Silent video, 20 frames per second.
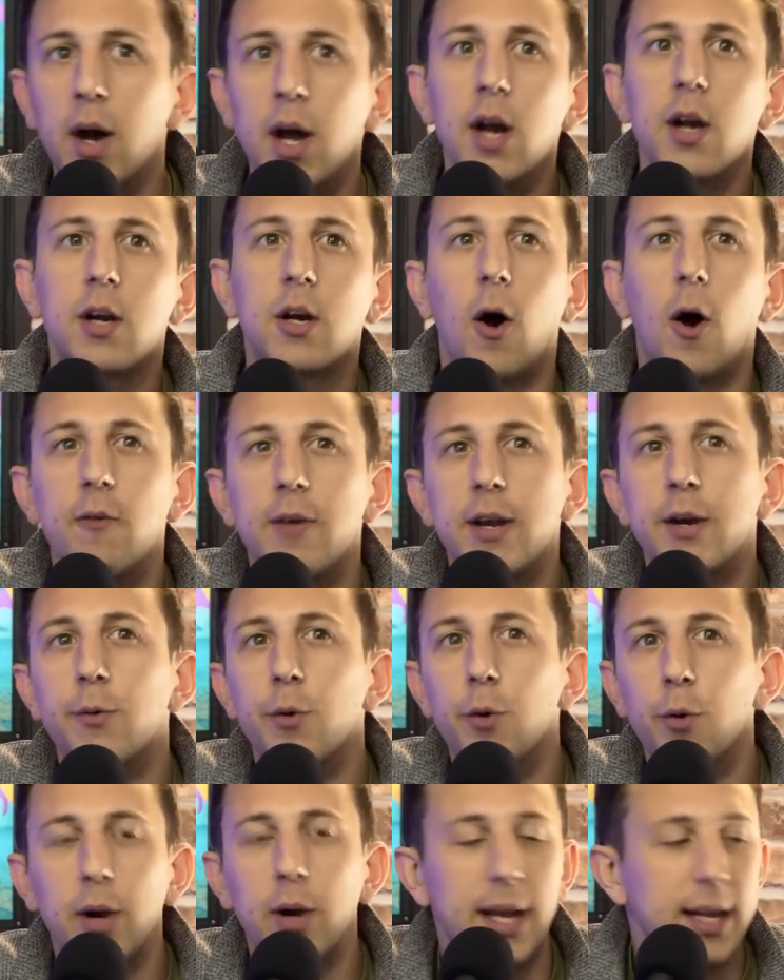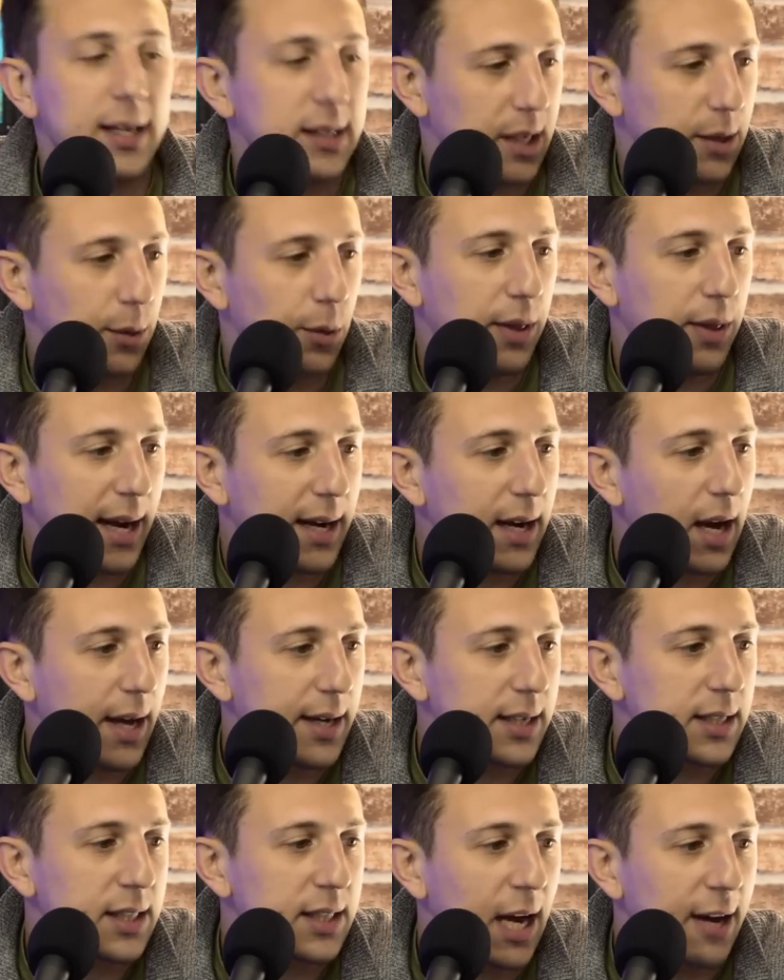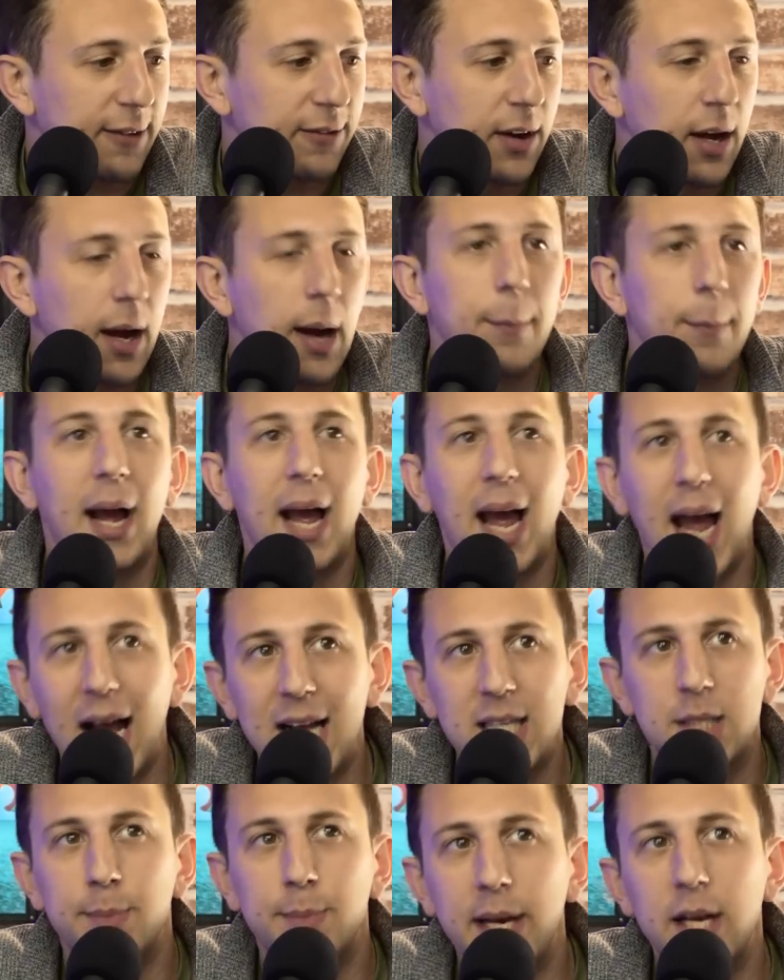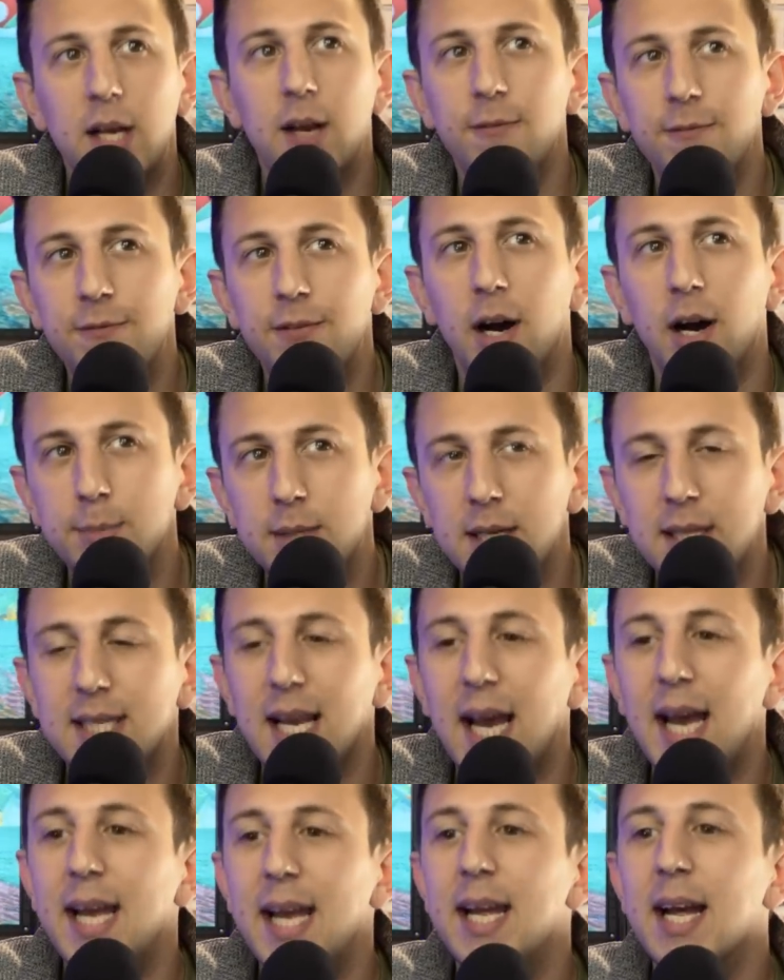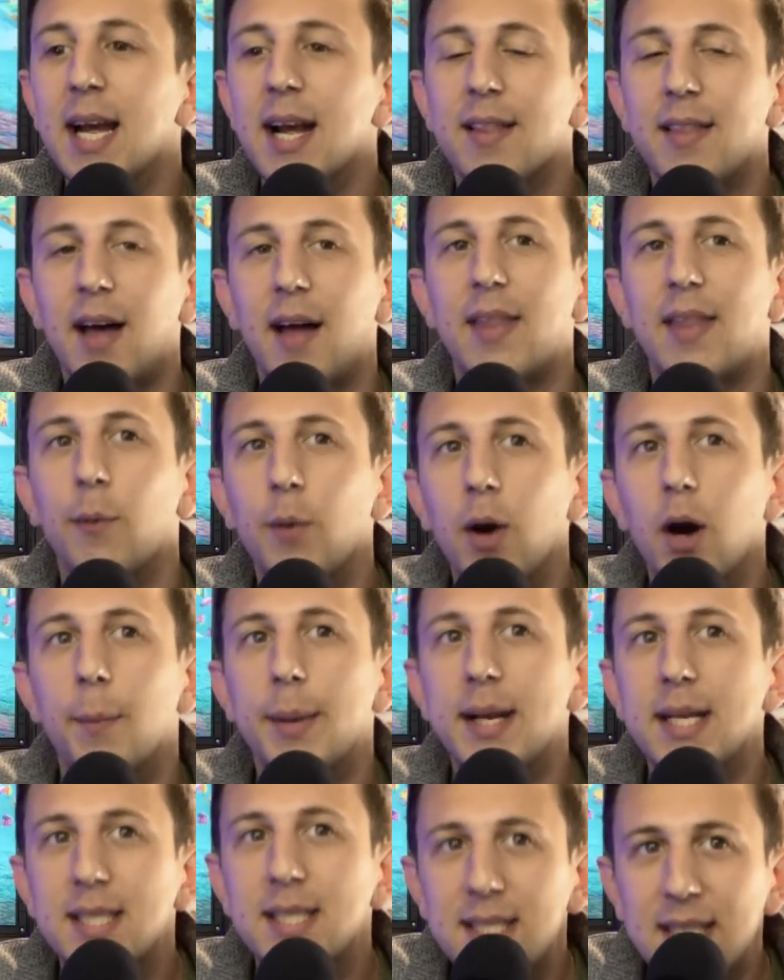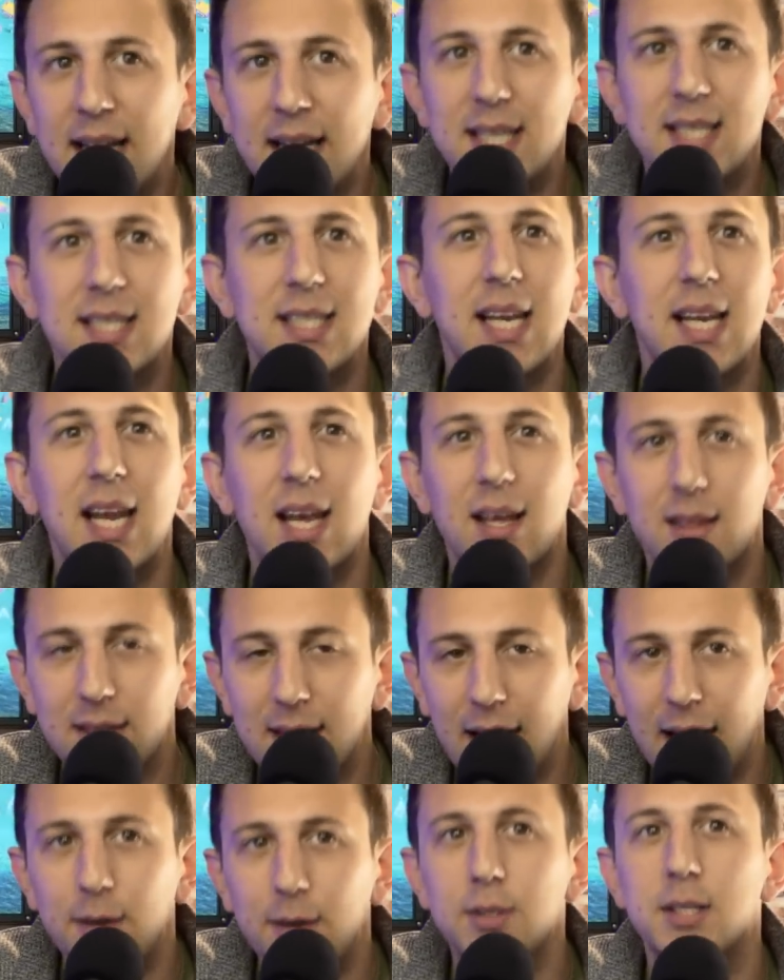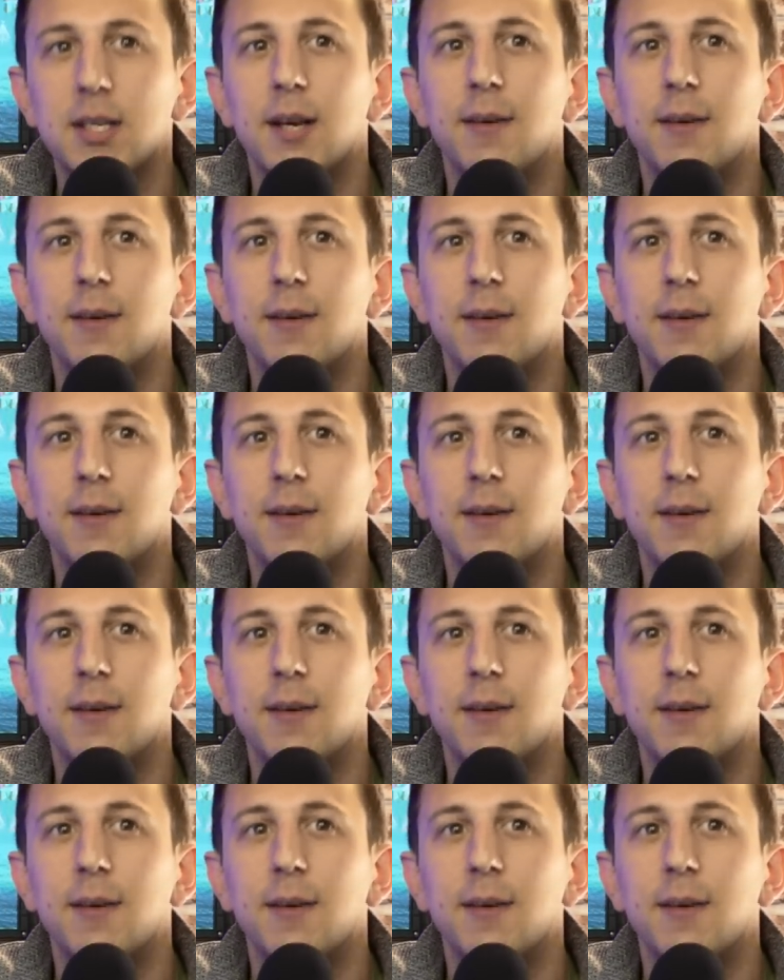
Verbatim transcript: COVID rulings and all that kind of stuff. But it has been confirmed today that there will be 60,000